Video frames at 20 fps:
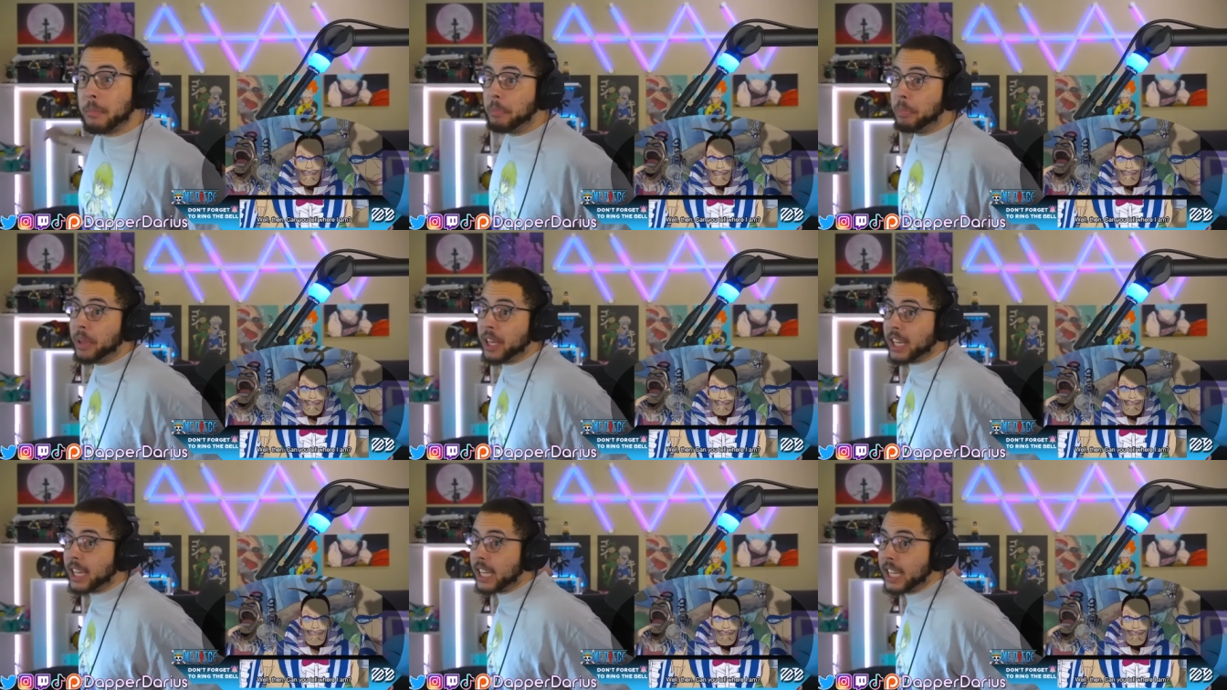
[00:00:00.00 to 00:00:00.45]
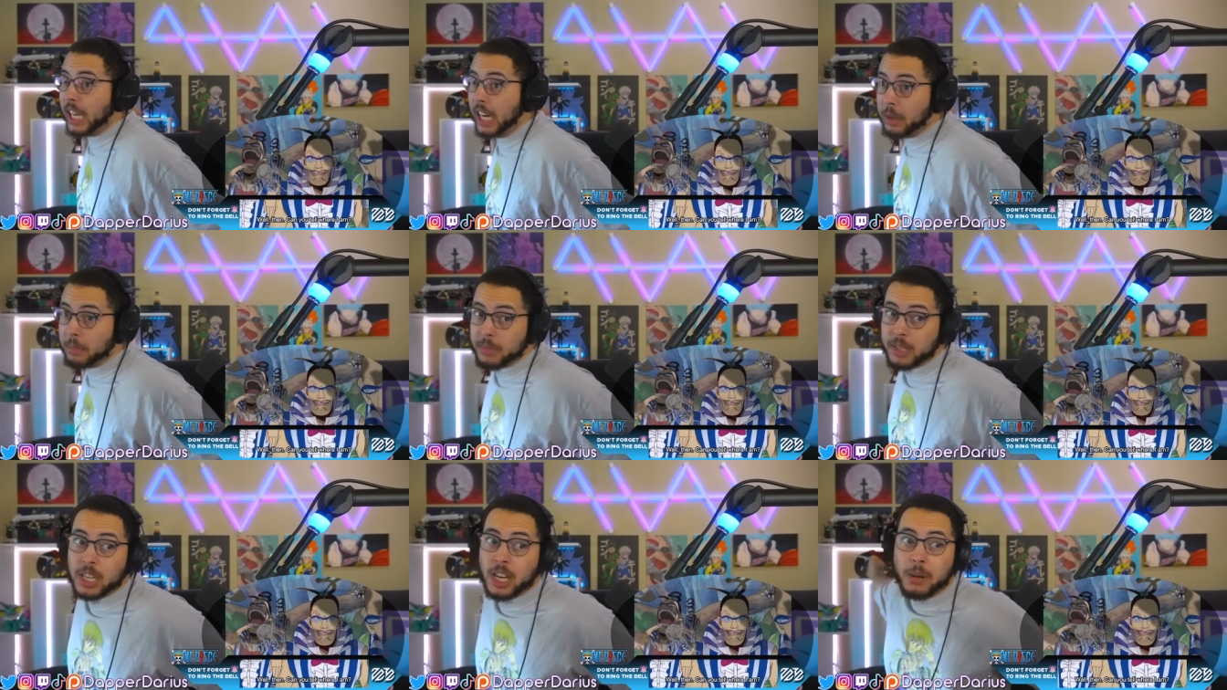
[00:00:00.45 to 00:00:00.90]
big
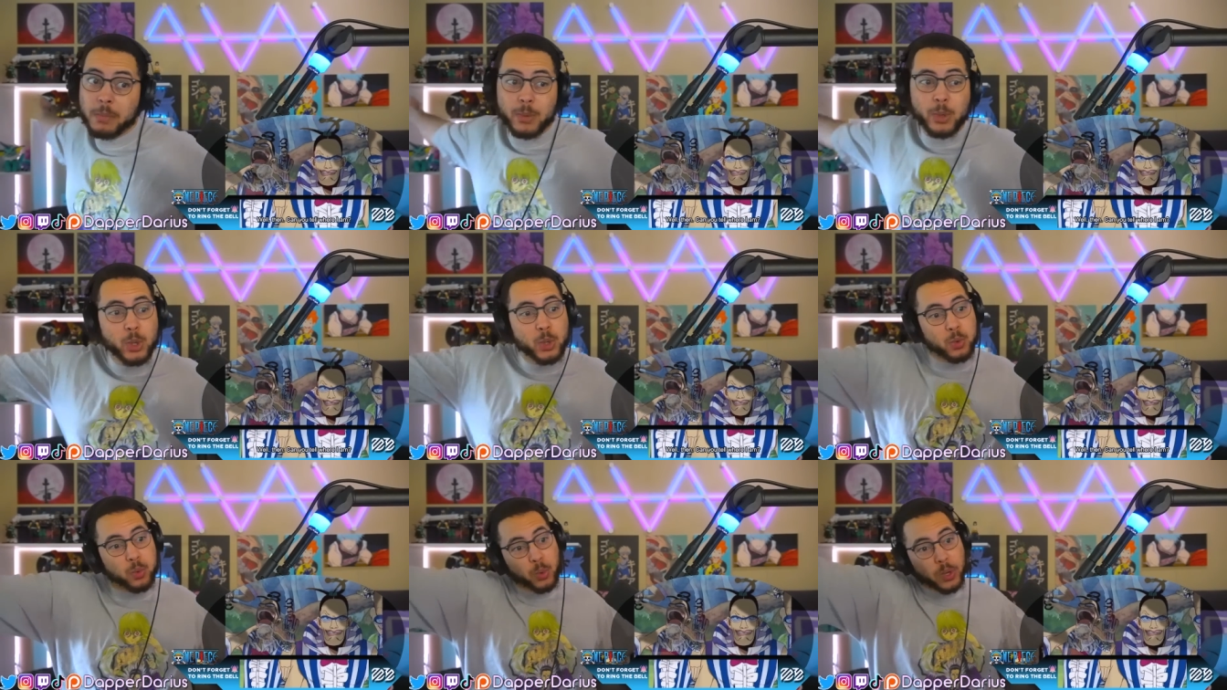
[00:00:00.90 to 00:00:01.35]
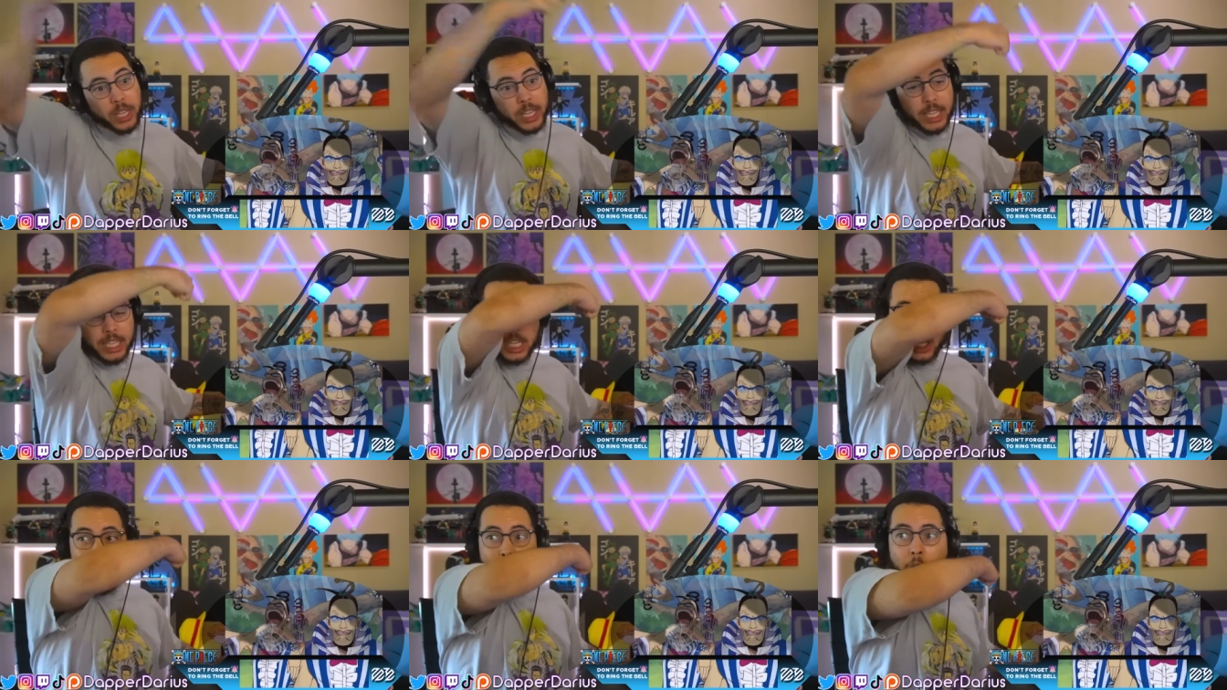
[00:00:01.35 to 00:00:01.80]
gum gum
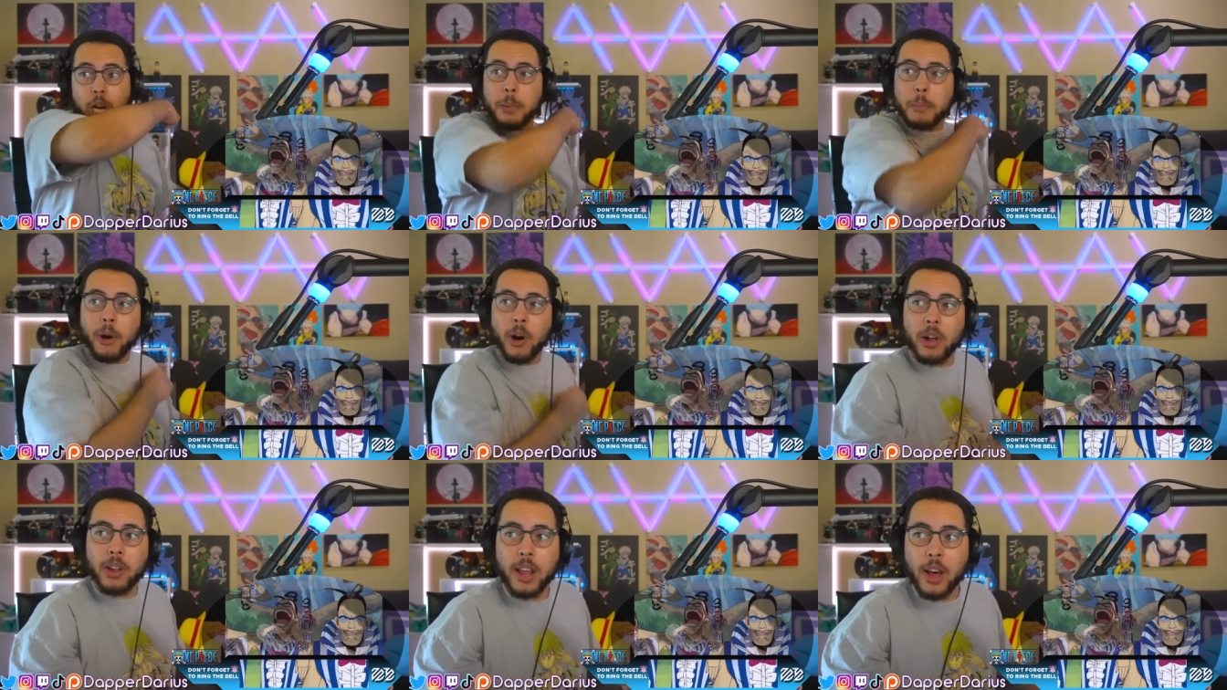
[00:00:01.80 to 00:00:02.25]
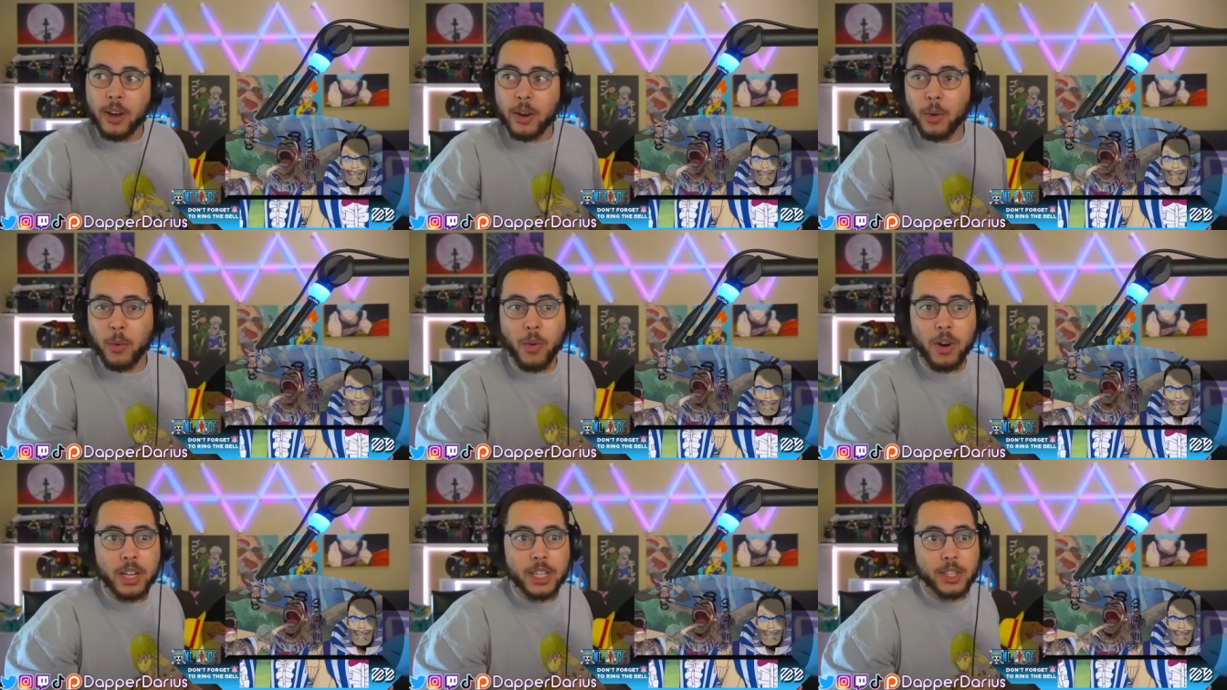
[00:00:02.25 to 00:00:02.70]
swing, knock them all out at
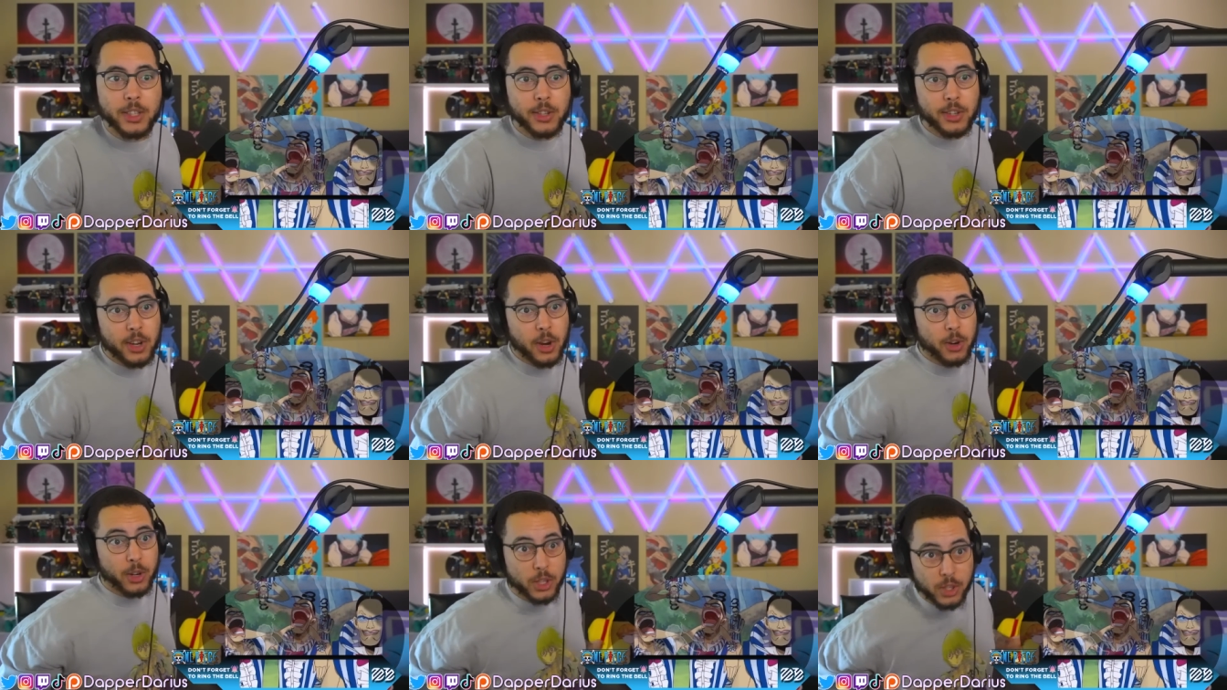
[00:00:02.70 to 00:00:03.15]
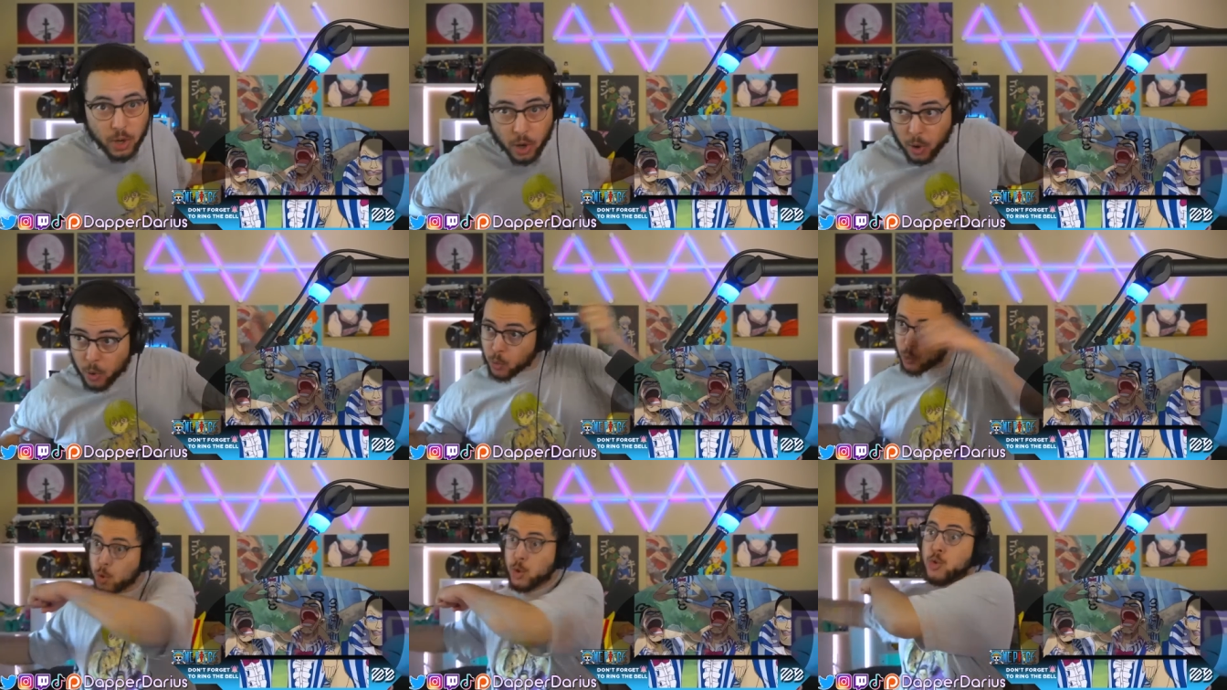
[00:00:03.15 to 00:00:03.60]
once, you know, to
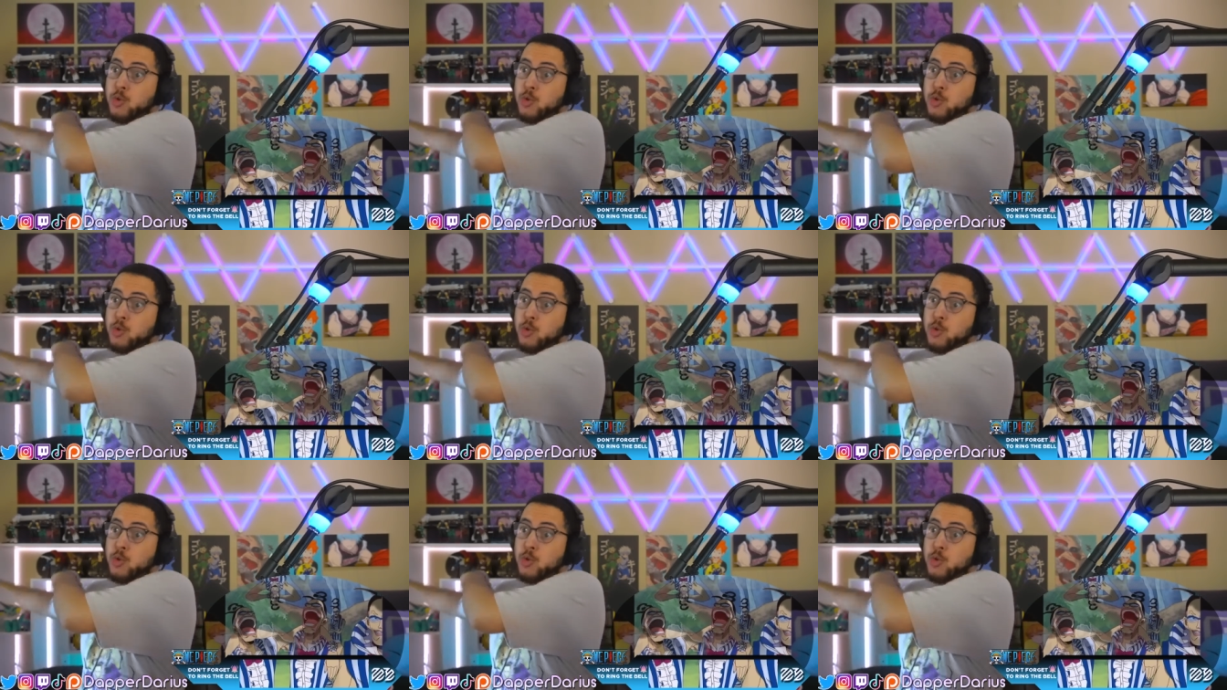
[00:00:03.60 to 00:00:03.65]
start.